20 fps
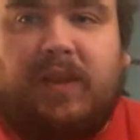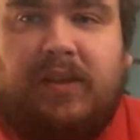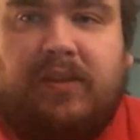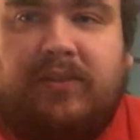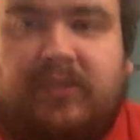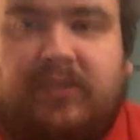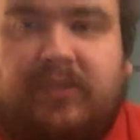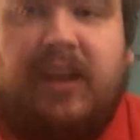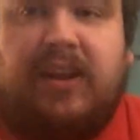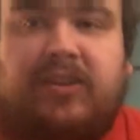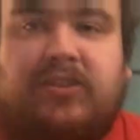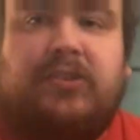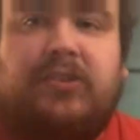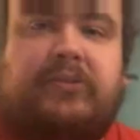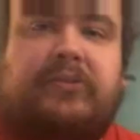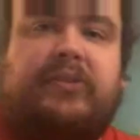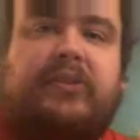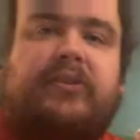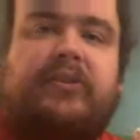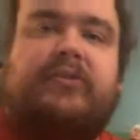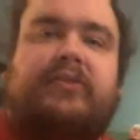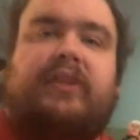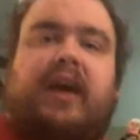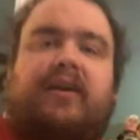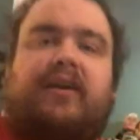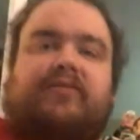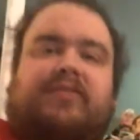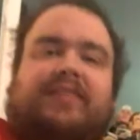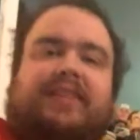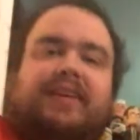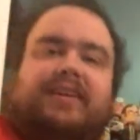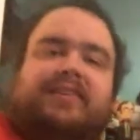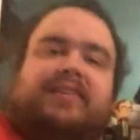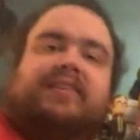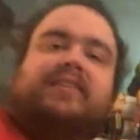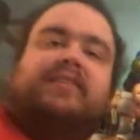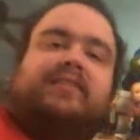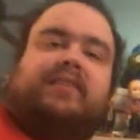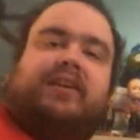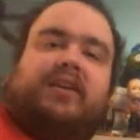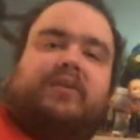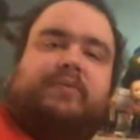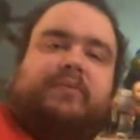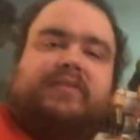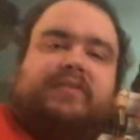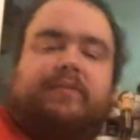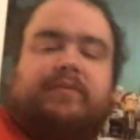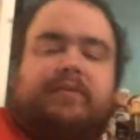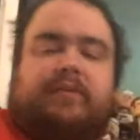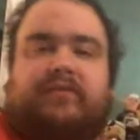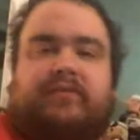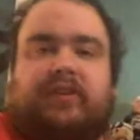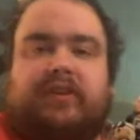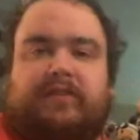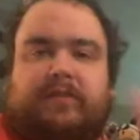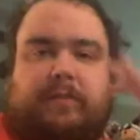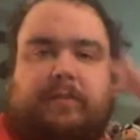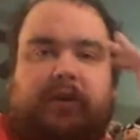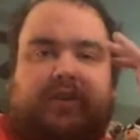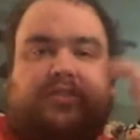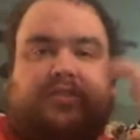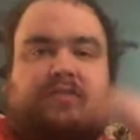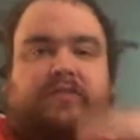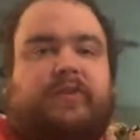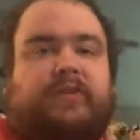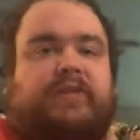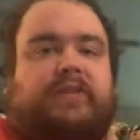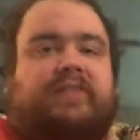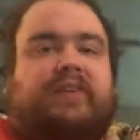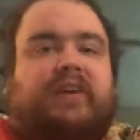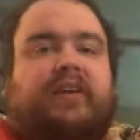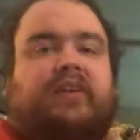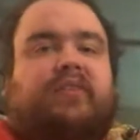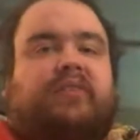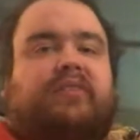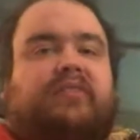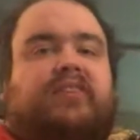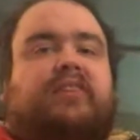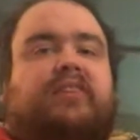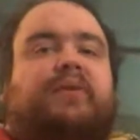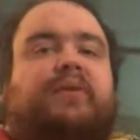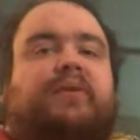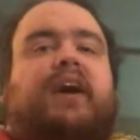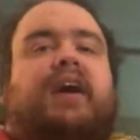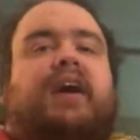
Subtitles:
Stay tuned, Luke, after this. There's going to be something very special for the second review.